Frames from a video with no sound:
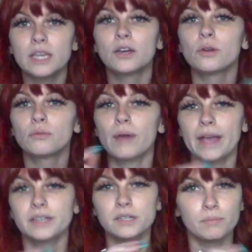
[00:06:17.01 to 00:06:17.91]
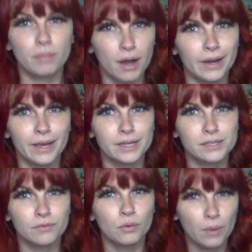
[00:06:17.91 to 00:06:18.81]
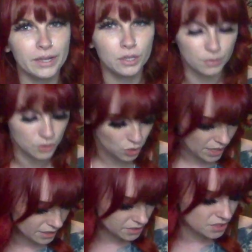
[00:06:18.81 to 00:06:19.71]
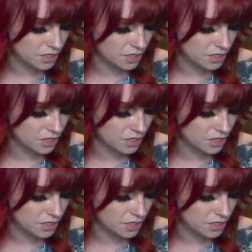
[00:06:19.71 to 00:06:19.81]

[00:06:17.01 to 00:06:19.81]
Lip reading: the correct products for what you are trying to